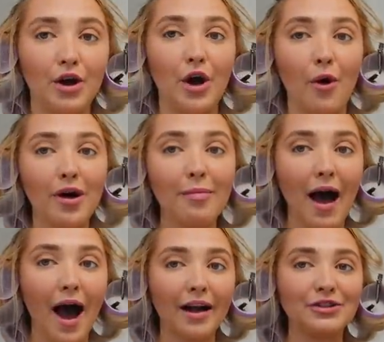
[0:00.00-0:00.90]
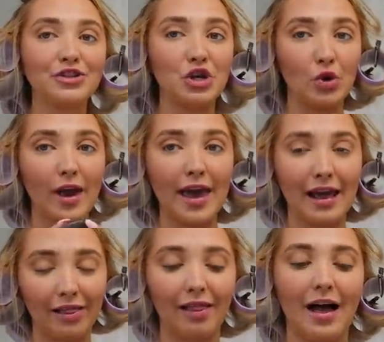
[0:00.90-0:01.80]
Going back to a
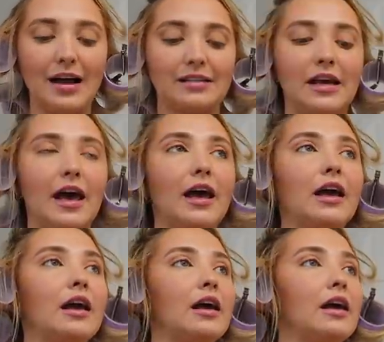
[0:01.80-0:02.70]
classic,